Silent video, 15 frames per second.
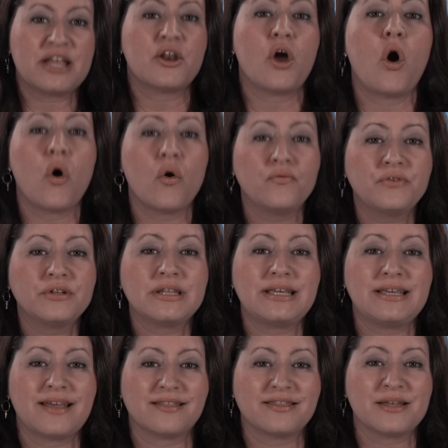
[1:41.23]
and
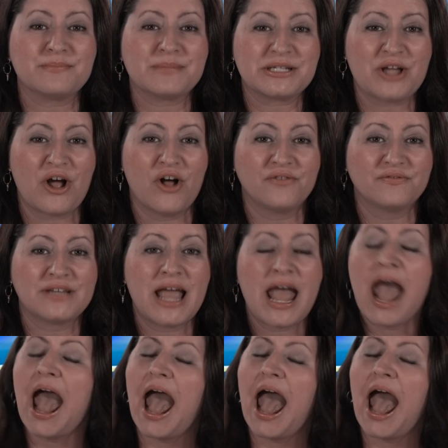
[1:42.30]
hopefully get them solved.